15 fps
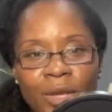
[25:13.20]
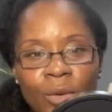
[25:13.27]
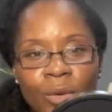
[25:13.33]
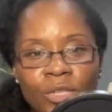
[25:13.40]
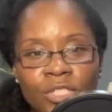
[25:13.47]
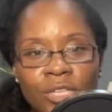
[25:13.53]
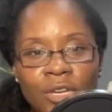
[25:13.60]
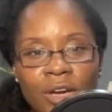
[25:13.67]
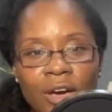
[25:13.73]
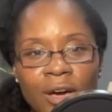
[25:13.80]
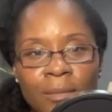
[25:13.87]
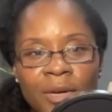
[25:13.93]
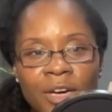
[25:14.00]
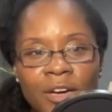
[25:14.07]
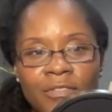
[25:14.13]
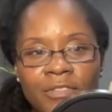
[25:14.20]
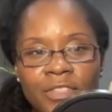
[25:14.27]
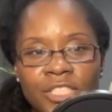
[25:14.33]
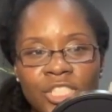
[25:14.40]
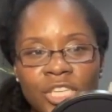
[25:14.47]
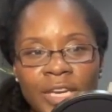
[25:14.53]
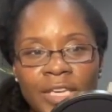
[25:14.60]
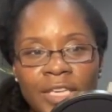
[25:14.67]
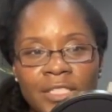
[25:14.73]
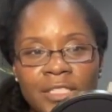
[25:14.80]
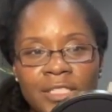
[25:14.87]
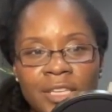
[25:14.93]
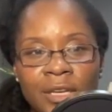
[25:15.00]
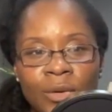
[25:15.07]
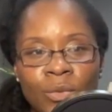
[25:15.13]
which come of the
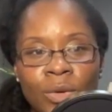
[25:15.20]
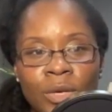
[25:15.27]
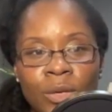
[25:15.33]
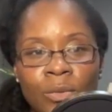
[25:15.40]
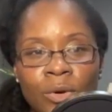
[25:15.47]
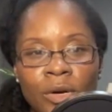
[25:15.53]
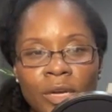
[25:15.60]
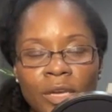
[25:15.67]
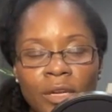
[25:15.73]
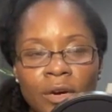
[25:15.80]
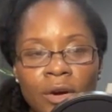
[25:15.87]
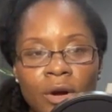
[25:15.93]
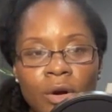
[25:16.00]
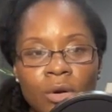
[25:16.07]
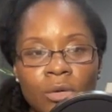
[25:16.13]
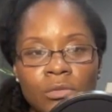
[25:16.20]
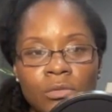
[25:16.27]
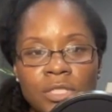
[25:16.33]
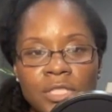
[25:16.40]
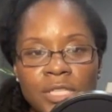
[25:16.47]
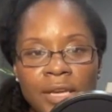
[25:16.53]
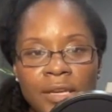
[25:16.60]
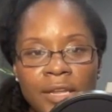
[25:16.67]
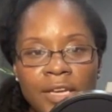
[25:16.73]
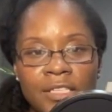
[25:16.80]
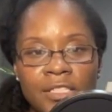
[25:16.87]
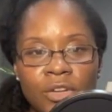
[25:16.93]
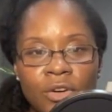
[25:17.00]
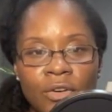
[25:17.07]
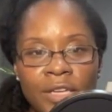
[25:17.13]
giants, and we were in our own sight
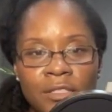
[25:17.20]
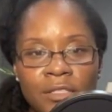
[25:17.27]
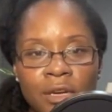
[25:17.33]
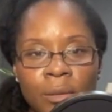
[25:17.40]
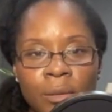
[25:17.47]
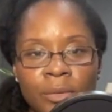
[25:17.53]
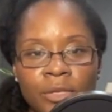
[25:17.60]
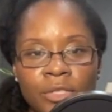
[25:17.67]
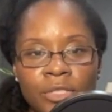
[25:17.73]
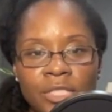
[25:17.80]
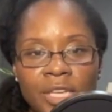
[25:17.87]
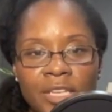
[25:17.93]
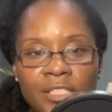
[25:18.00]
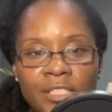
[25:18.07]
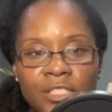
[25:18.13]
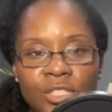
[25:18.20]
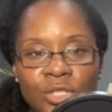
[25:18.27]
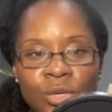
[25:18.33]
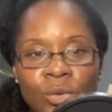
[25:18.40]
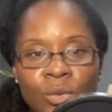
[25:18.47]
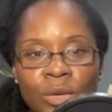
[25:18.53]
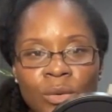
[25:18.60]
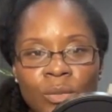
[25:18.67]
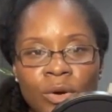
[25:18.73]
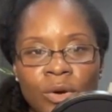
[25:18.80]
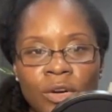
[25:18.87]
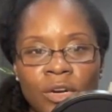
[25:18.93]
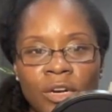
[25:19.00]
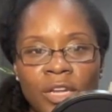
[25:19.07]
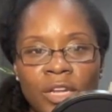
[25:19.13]
as grasshoppers, and so we
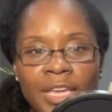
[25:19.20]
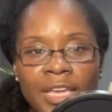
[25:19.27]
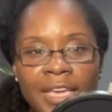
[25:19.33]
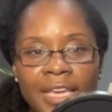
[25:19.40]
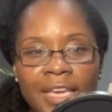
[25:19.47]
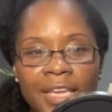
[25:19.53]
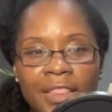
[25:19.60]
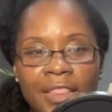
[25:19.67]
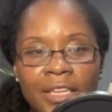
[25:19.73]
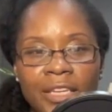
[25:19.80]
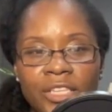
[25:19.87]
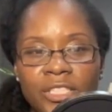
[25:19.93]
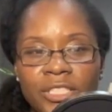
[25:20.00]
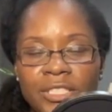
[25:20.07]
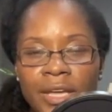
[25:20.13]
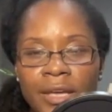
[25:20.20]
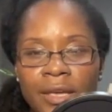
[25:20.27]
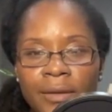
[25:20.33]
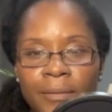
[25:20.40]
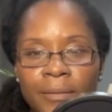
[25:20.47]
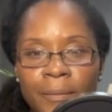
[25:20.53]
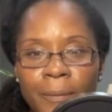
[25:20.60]
were in their sight."